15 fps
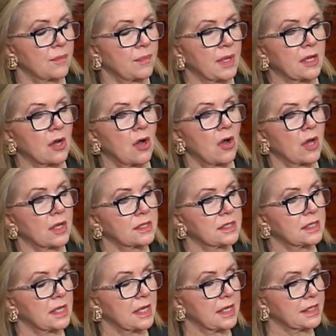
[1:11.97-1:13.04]

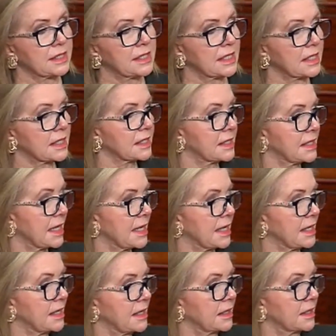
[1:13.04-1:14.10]
Because in
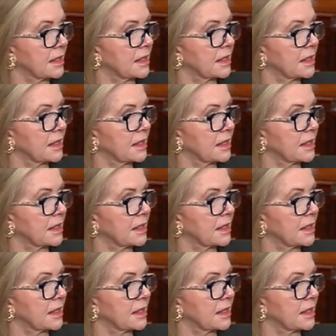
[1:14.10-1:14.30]
Tennessee,